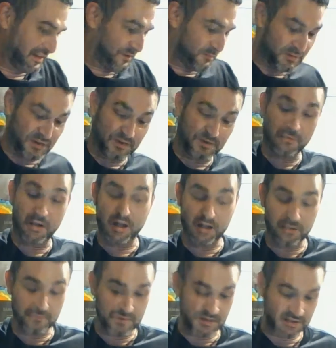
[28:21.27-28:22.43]
Being
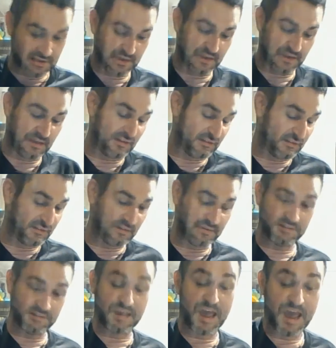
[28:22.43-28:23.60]
mom and
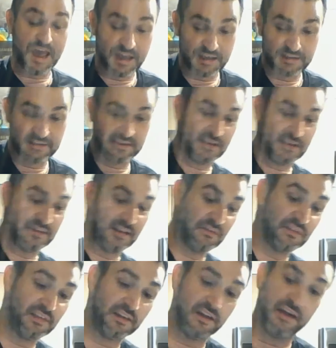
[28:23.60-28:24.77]
dad and
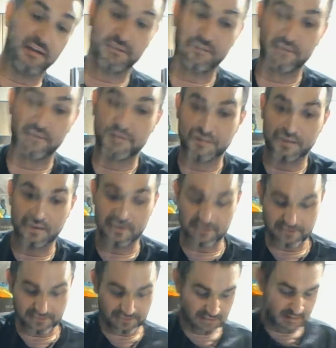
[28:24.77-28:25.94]
everything else to your
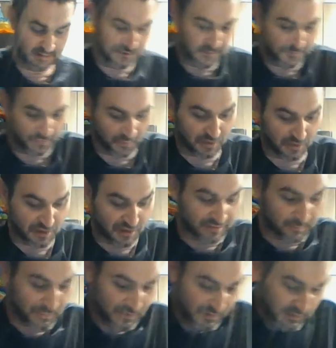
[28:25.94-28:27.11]
kids while your
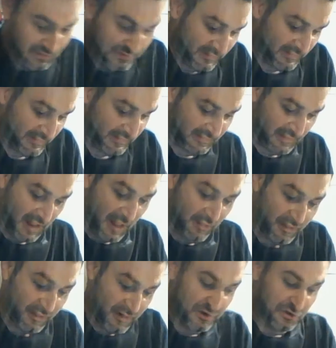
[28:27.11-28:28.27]
husband is out
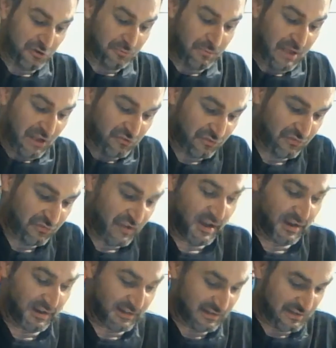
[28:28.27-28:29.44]
there and you're
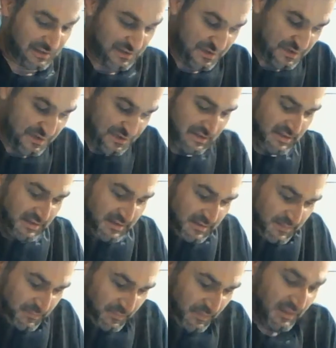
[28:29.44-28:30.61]
petrified
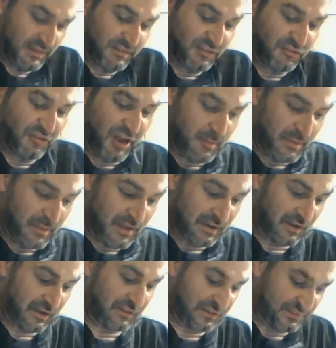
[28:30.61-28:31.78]
is a job in and
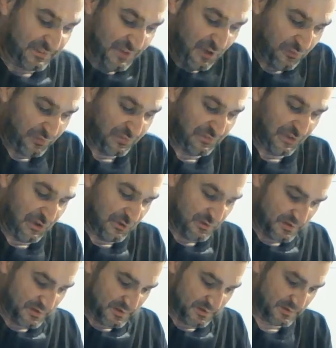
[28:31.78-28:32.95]
of itself. So
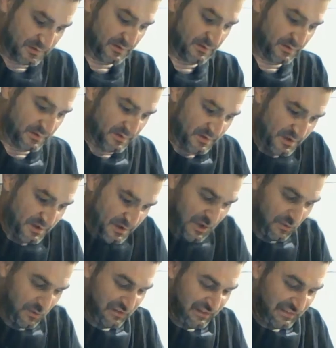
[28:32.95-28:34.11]
I
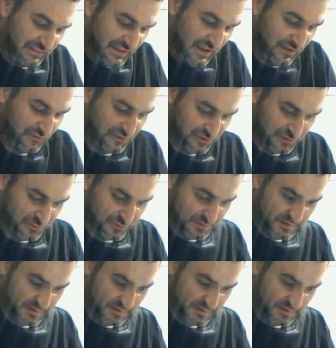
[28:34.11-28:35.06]
would just say if you